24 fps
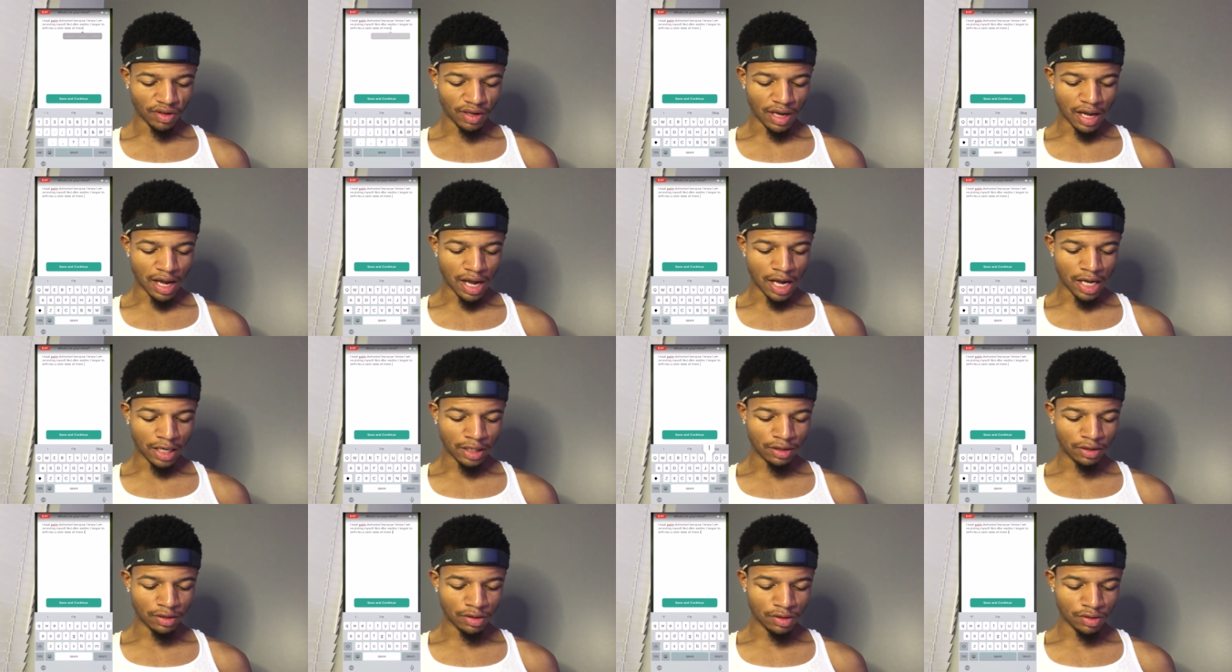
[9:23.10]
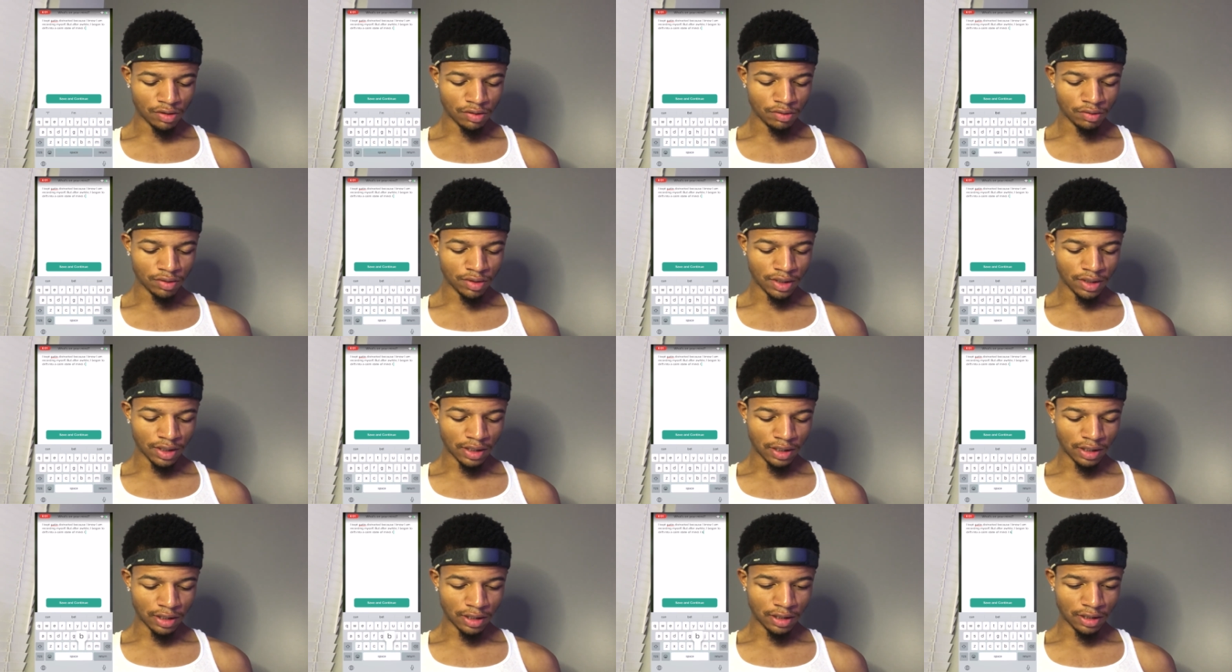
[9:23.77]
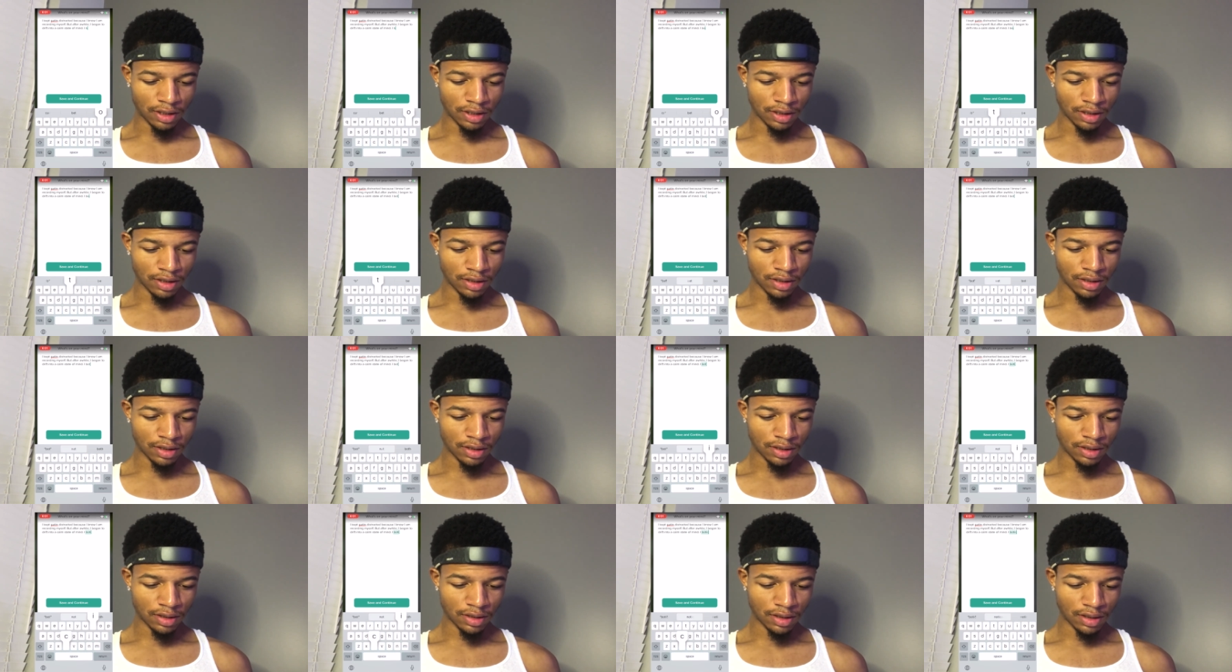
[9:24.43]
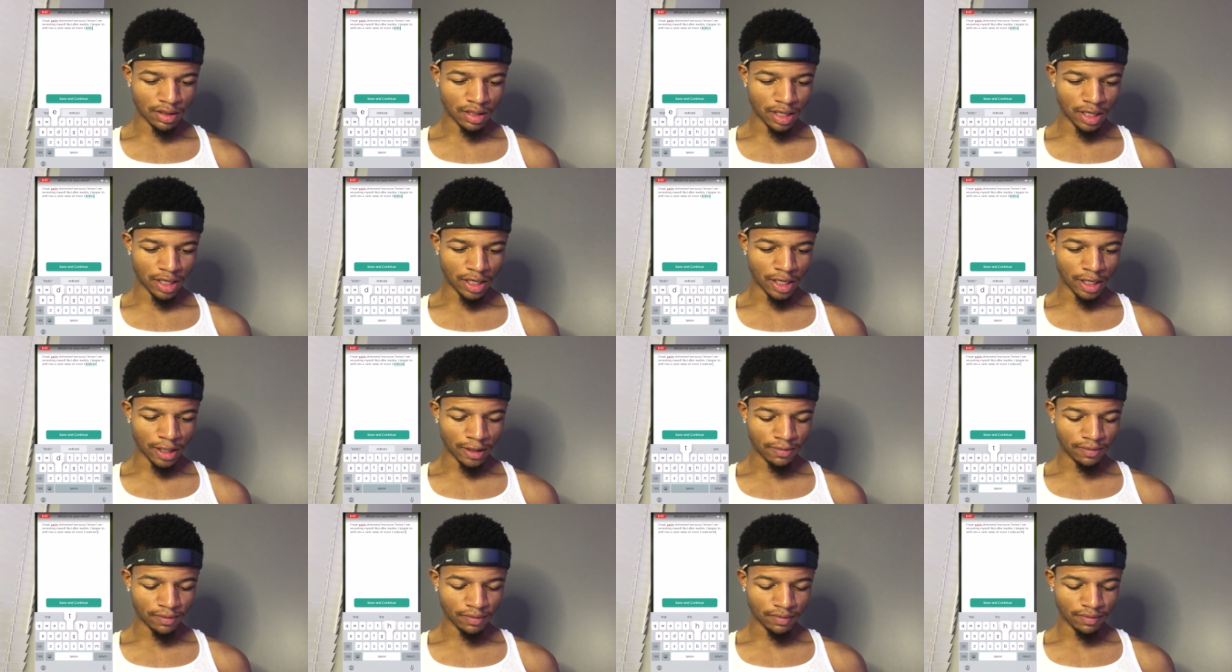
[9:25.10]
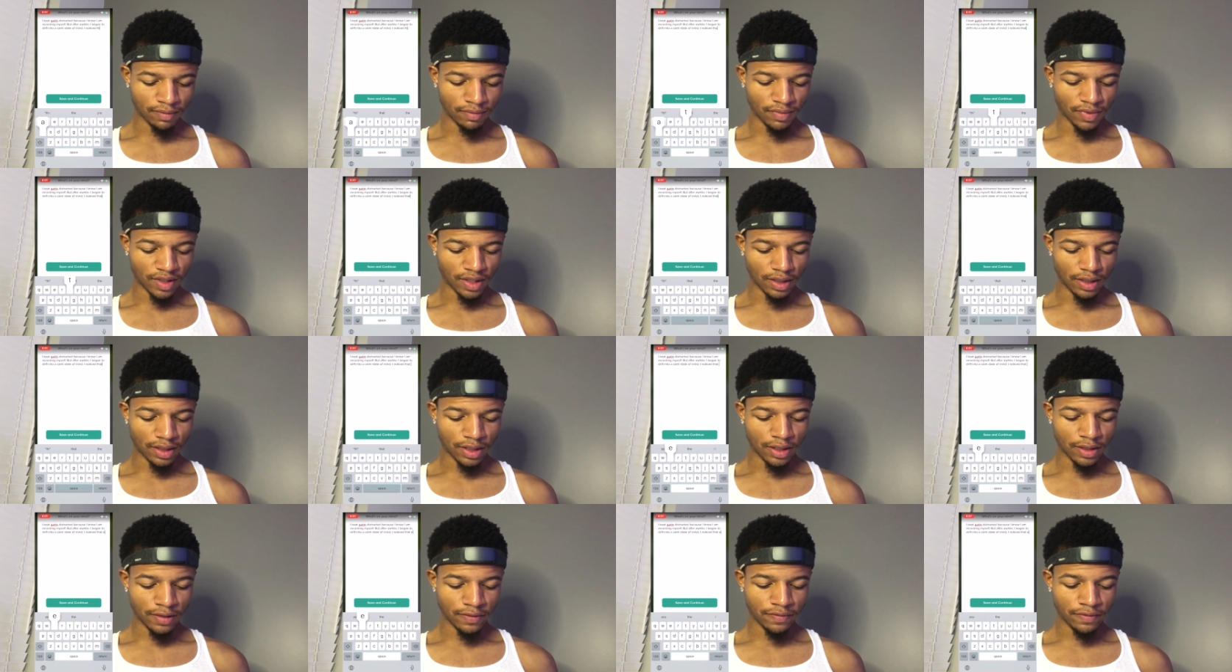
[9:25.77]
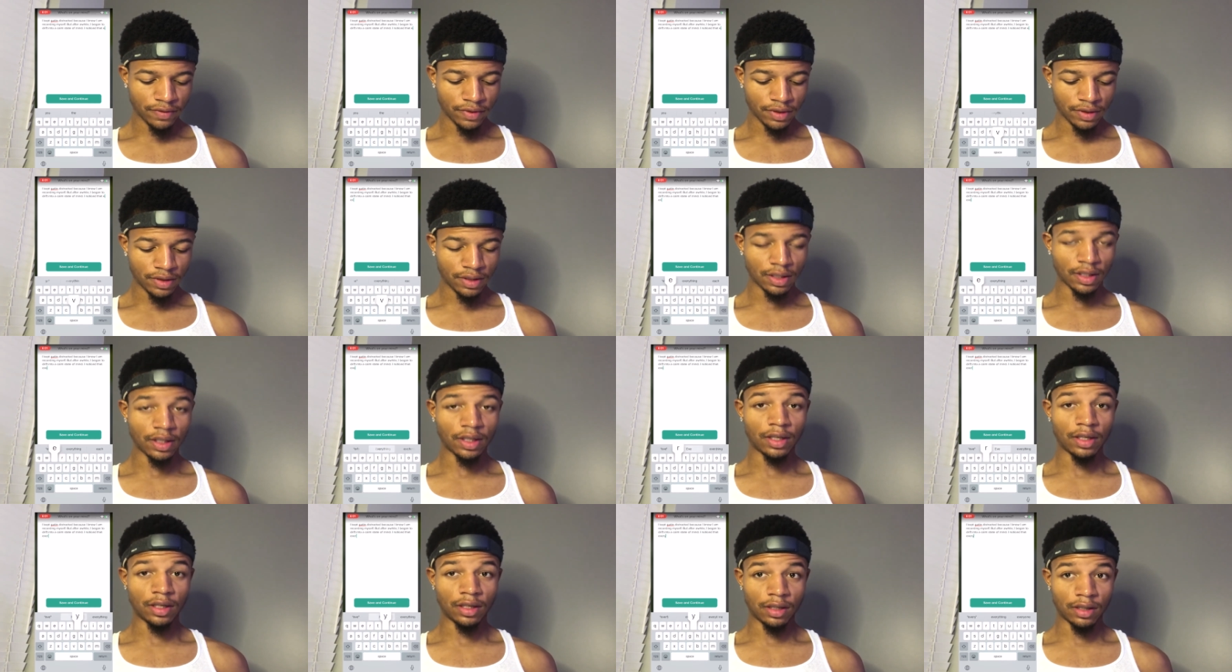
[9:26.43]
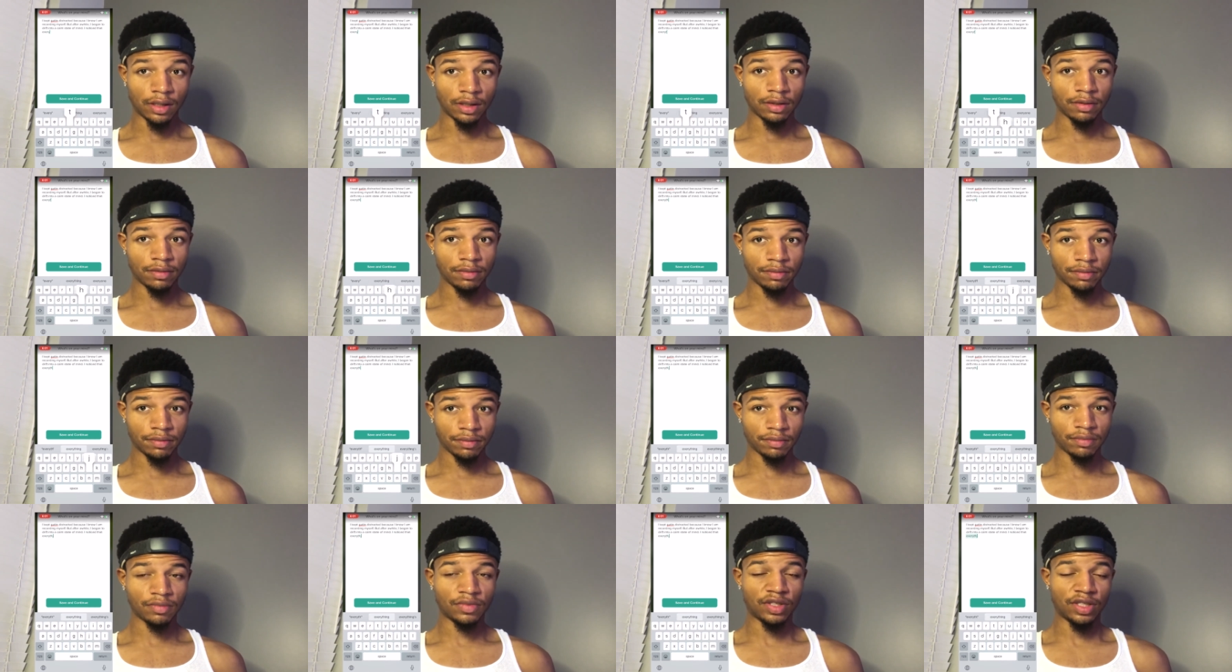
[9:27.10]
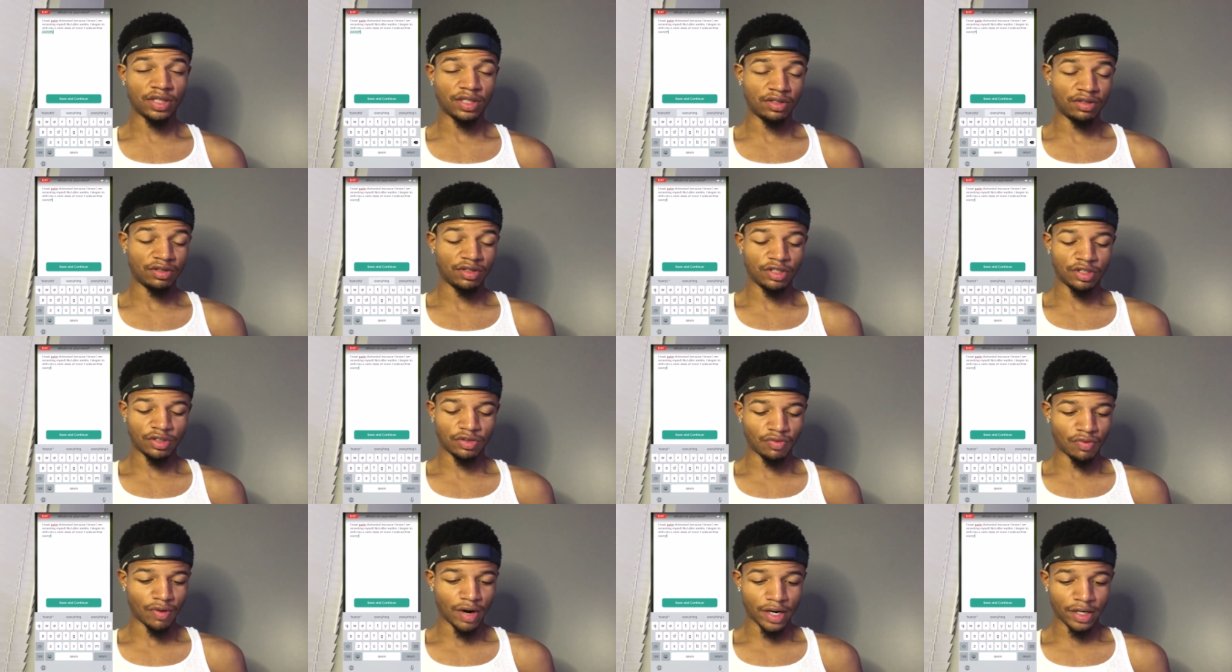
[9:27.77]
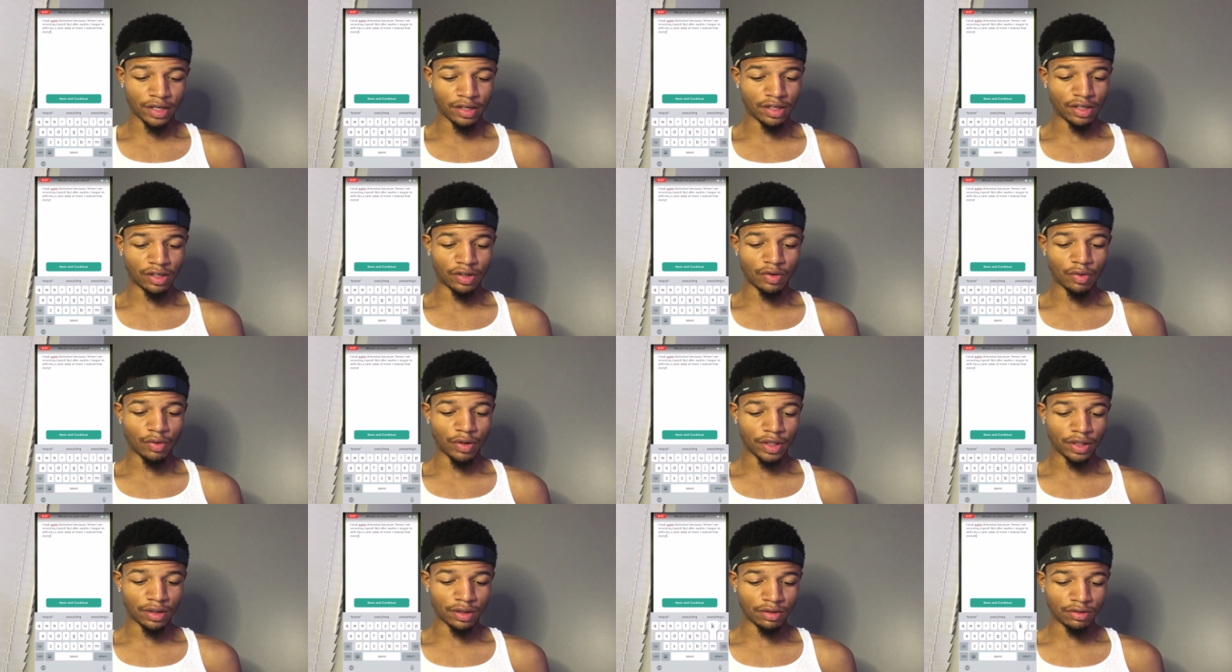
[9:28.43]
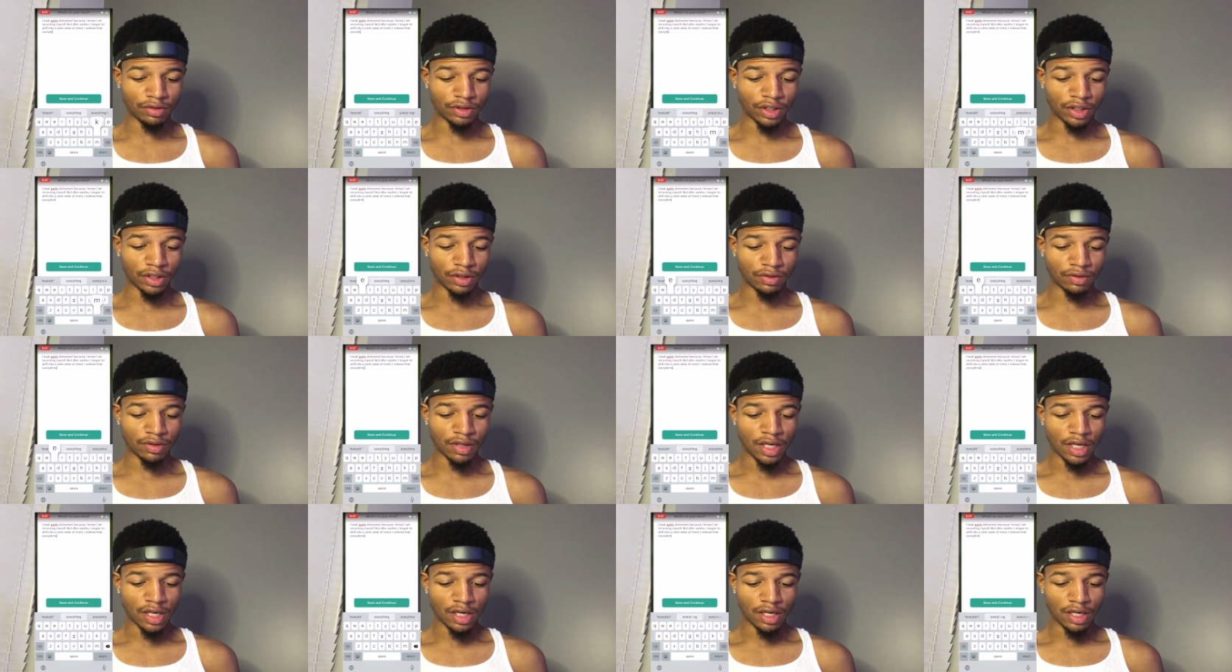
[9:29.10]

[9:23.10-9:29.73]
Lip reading: I noticed that every time, see, you just write a quick little journal.